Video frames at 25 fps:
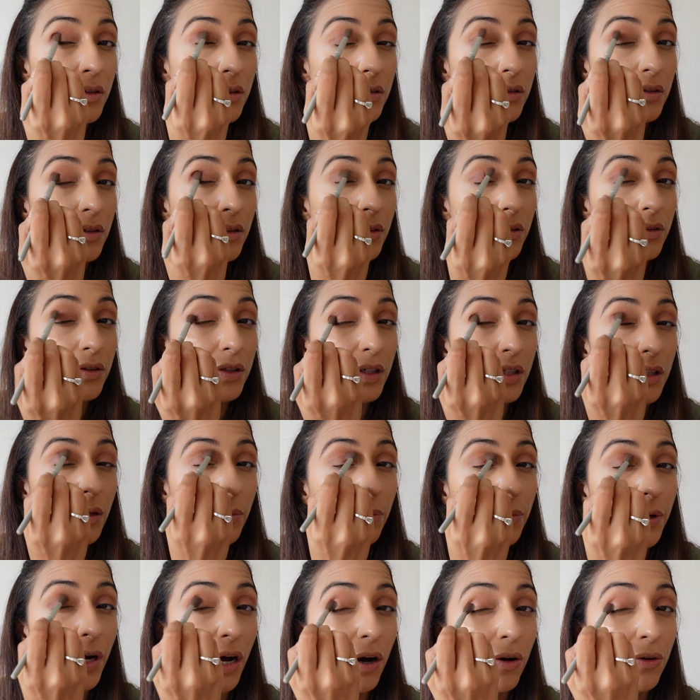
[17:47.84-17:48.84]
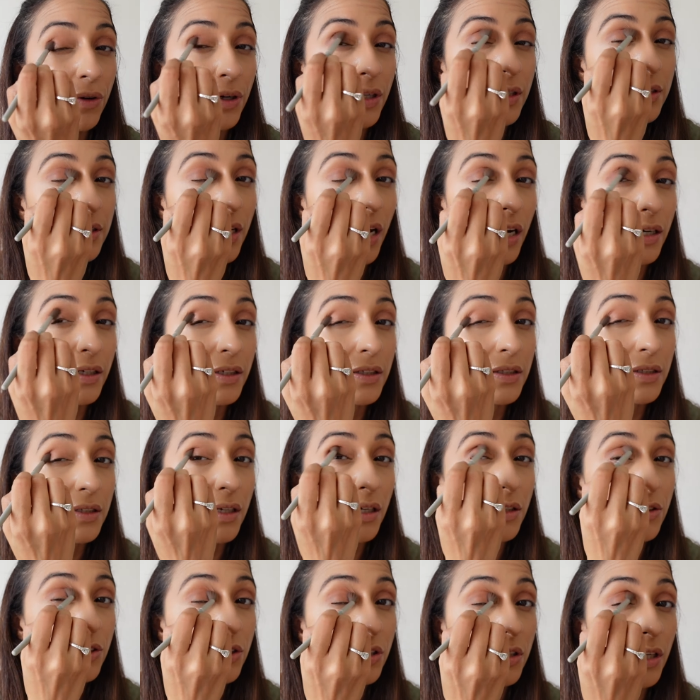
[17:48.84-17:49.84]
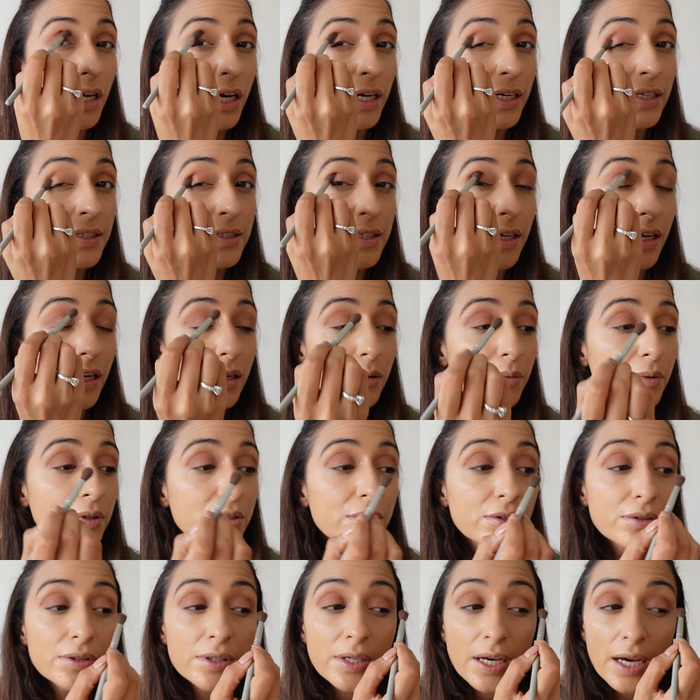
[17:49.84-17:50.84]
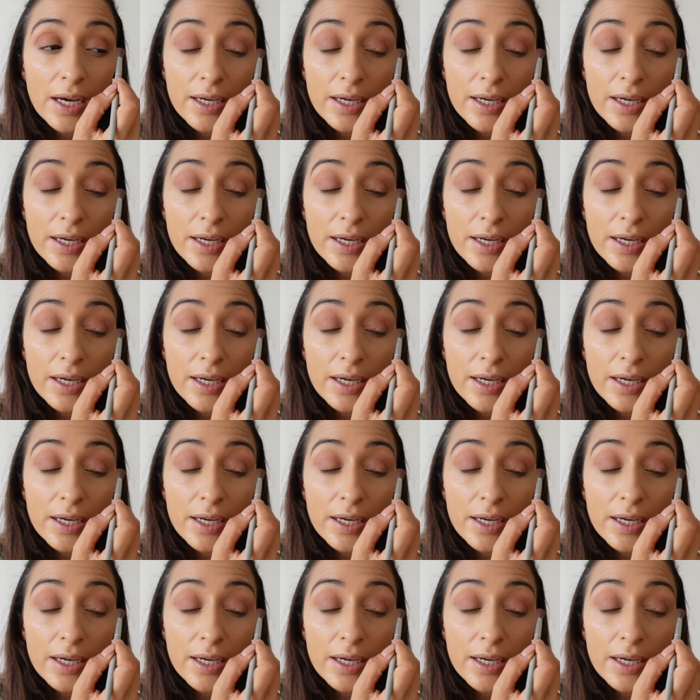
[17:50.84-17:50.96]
So you see, the brown has added such a nice element to the